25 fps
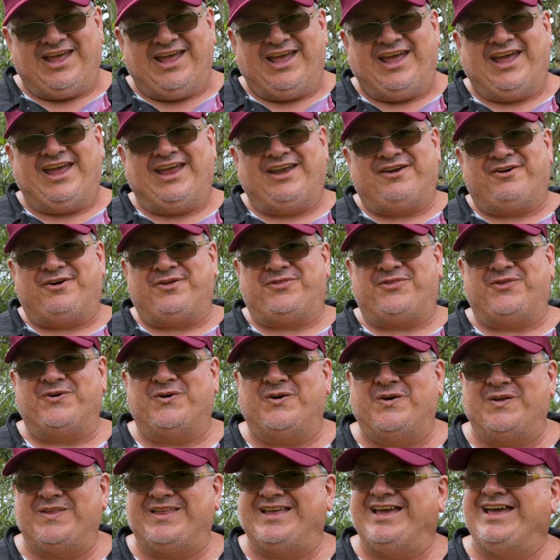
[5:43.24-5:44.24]
And I
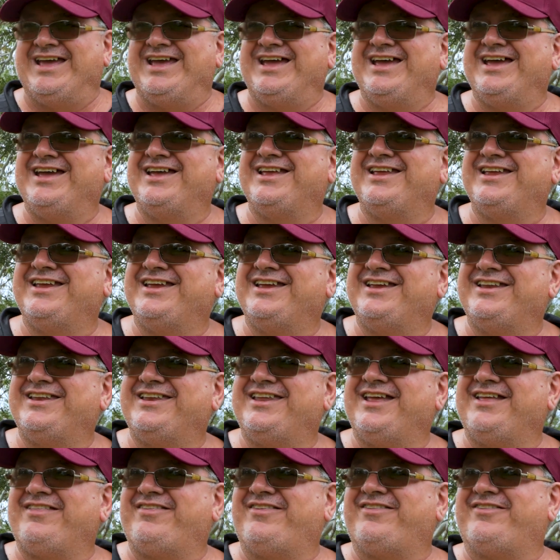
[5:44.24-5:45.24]
thought,
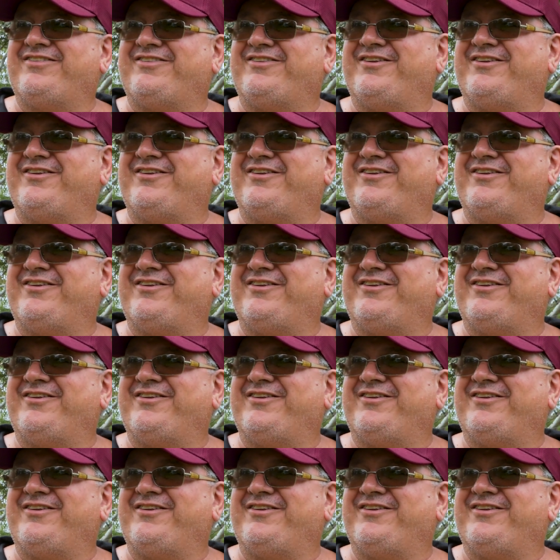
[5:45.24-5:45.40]
that's